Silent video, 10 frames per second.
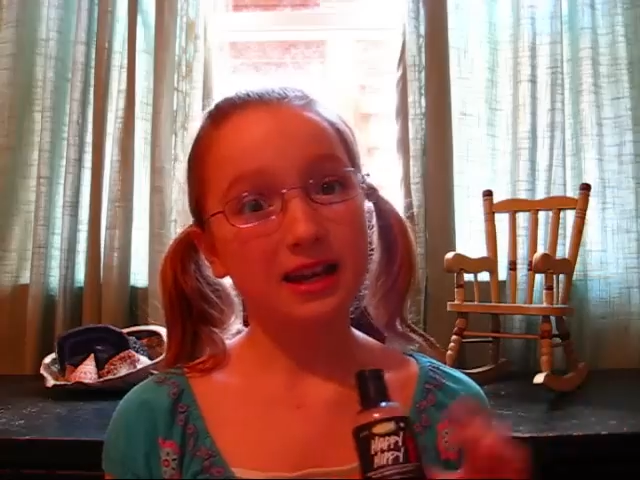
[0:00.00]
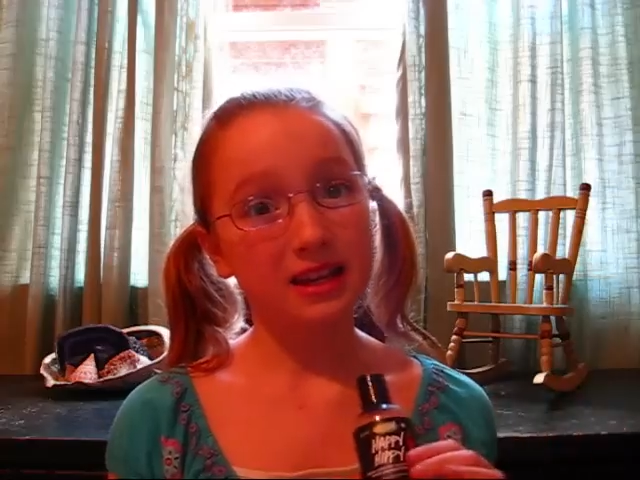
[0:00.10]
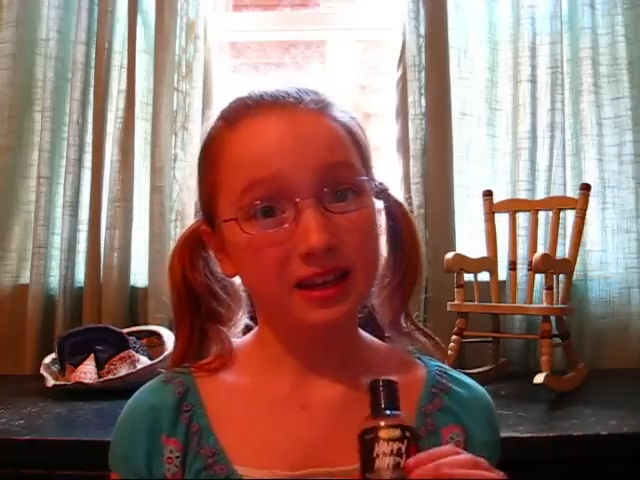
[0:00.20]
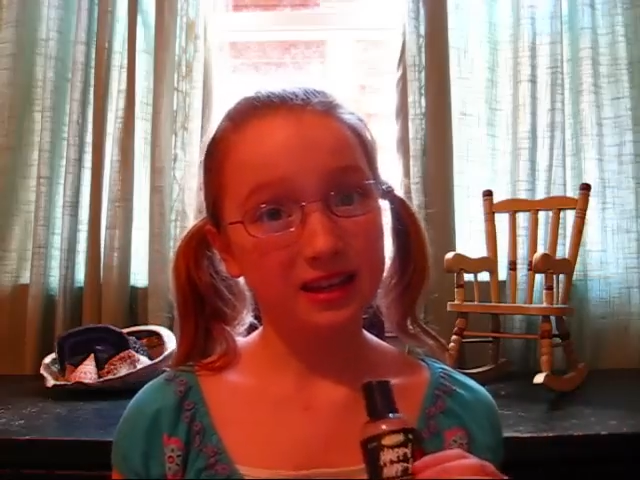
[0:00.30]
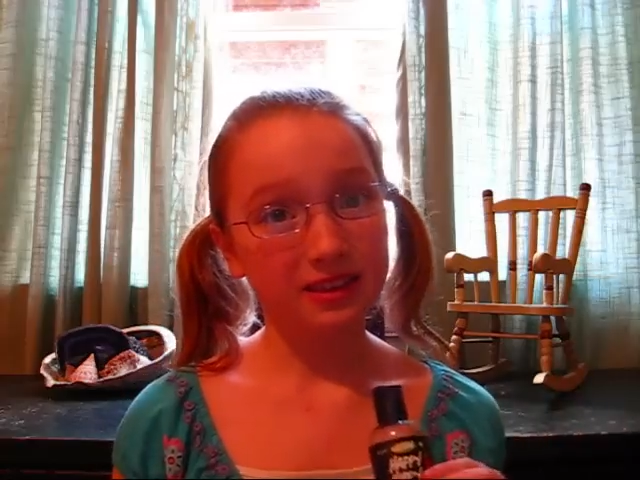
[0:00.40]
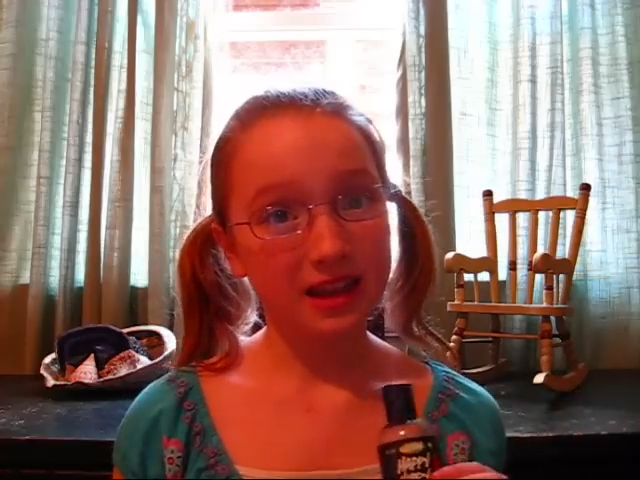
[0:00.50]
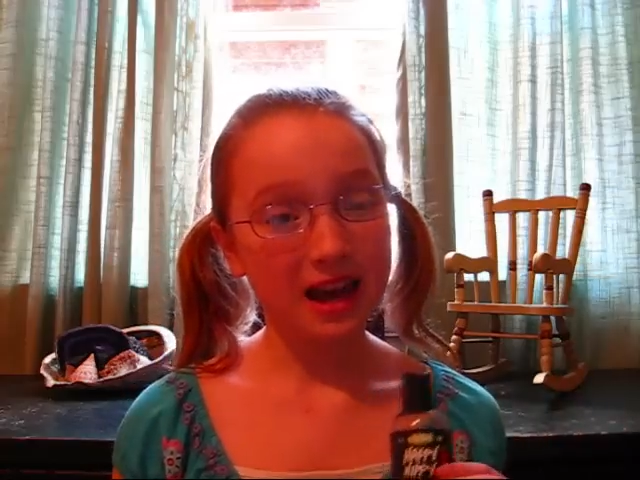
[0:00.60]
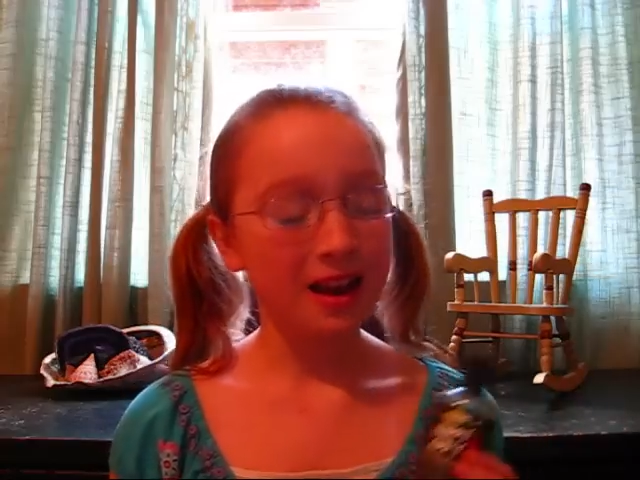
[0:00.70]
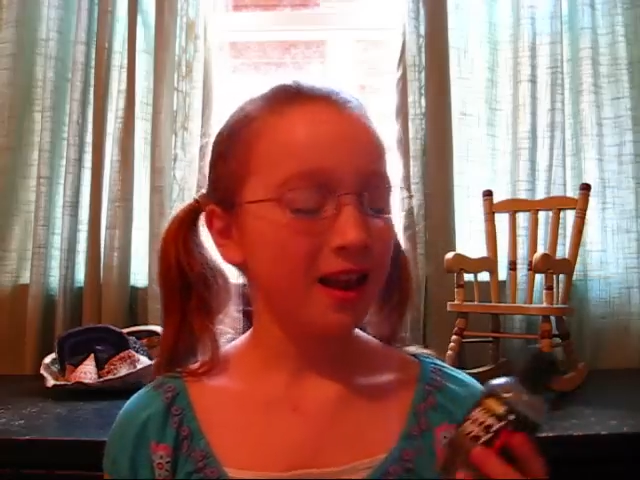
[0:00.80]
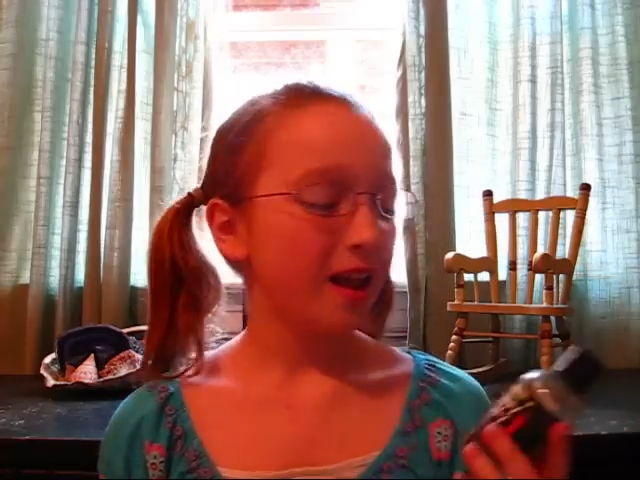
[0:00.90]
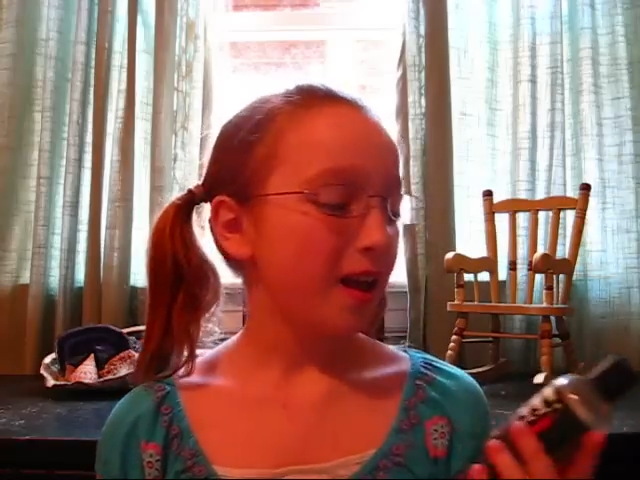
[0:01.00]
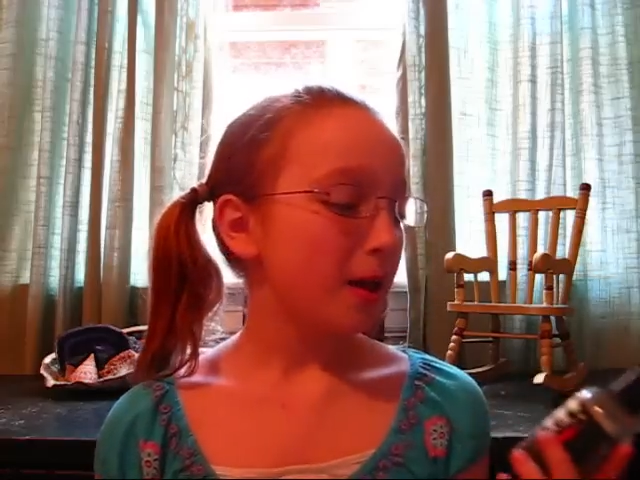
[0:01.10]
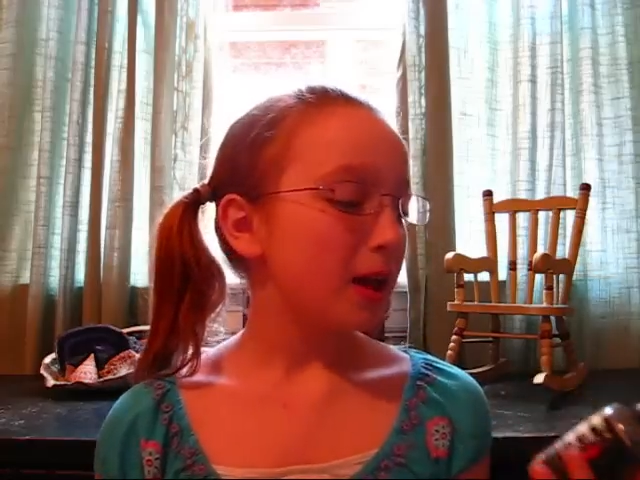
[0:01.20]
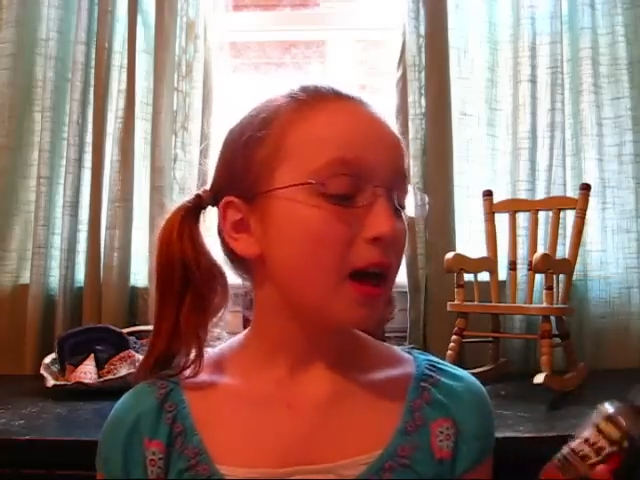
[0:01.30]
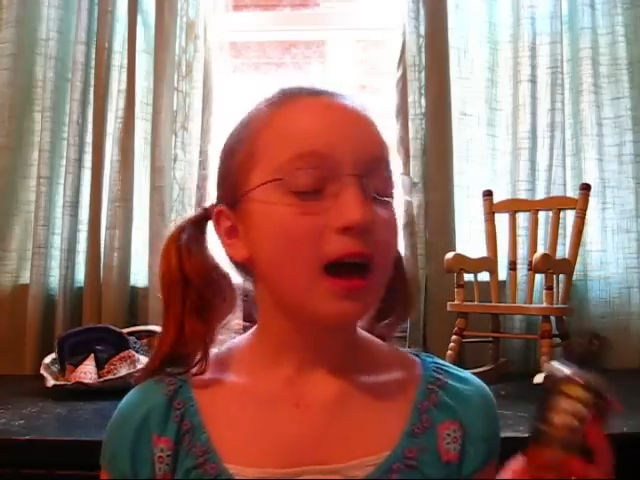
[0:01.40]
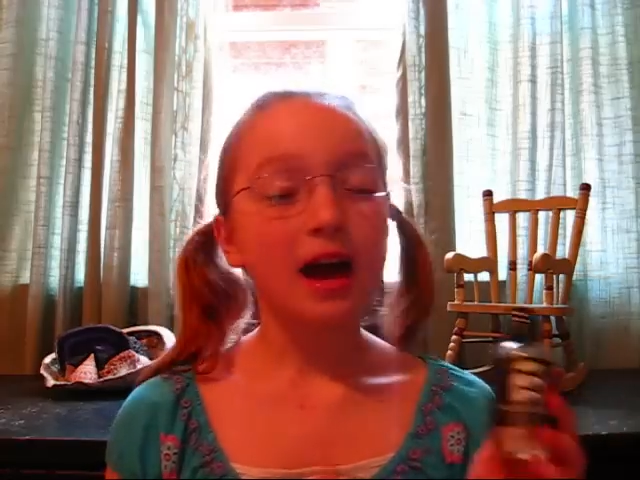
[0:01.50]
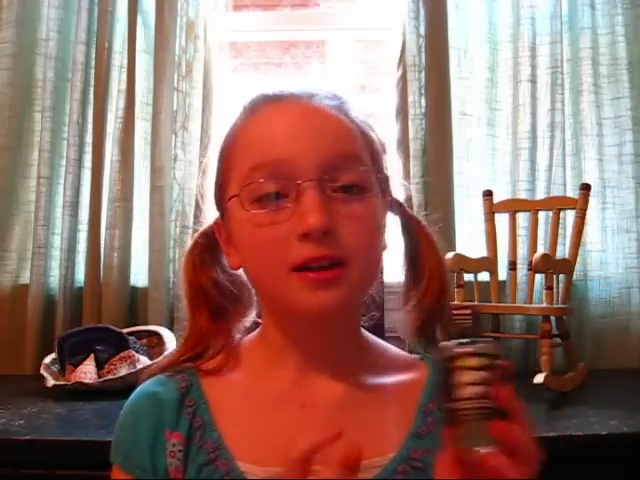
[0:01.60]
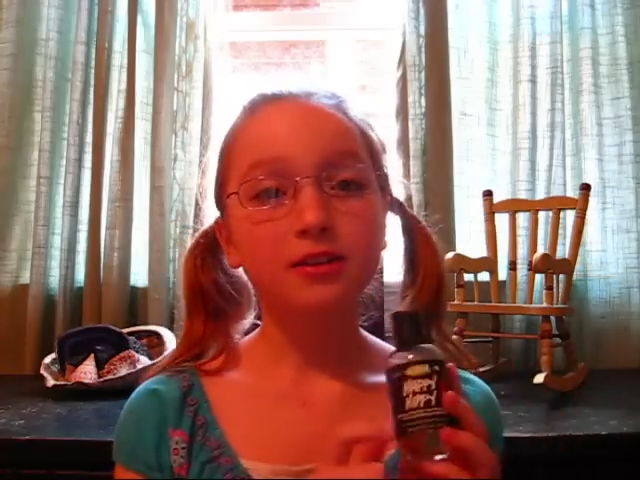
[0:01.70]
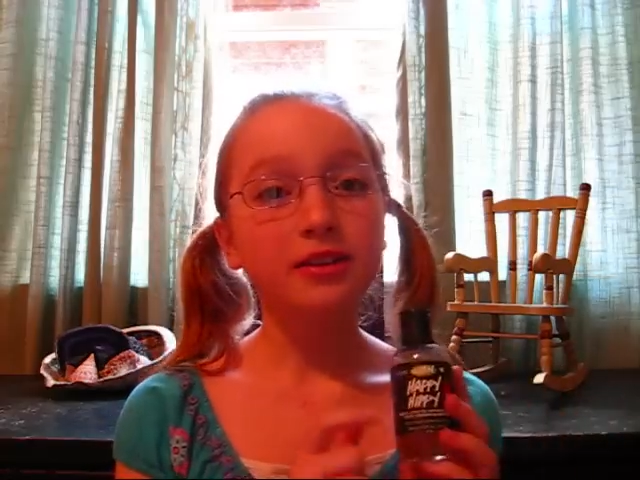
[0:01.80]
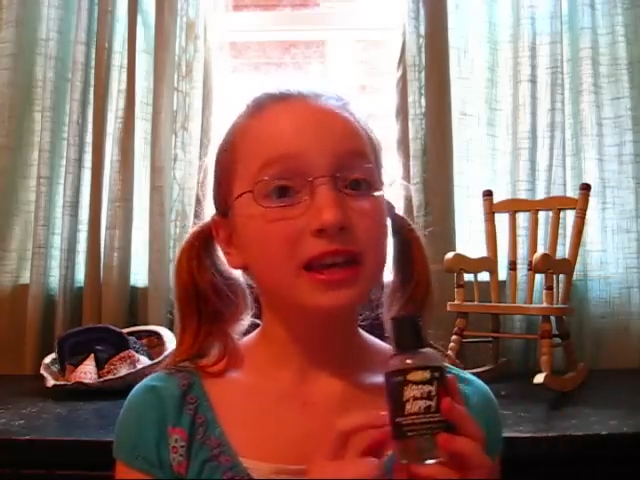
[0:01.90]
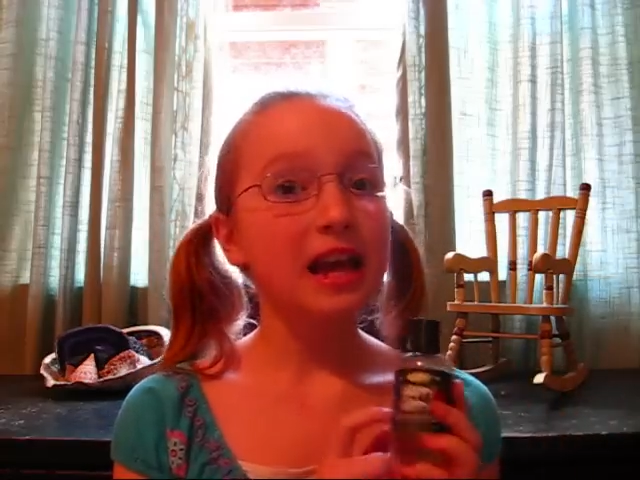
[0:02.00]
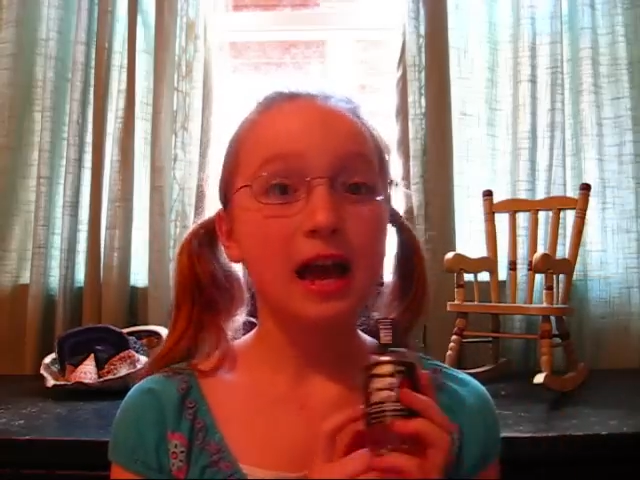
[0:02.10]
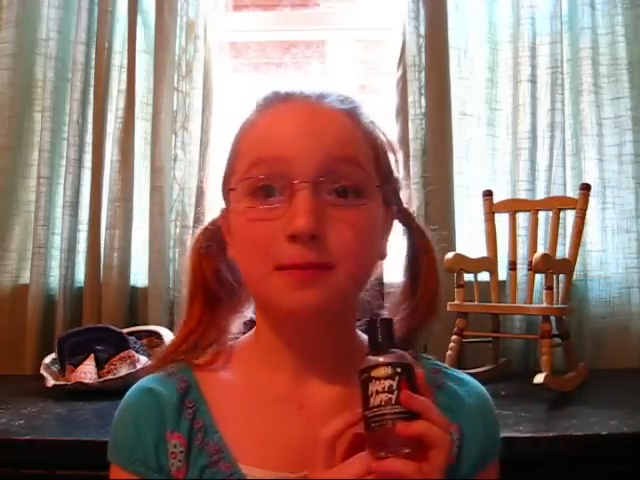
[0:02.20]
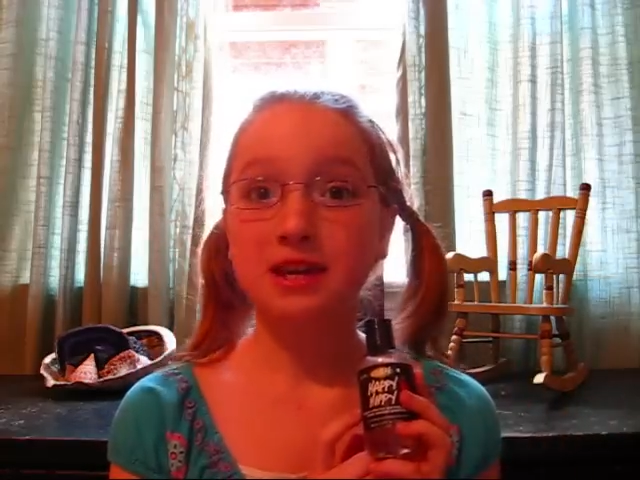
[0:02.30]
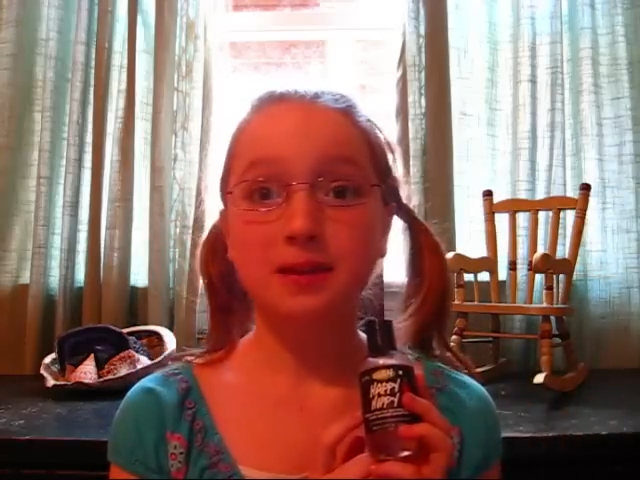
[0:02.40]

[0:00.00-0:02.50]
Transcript: I can get that. I don't think Happy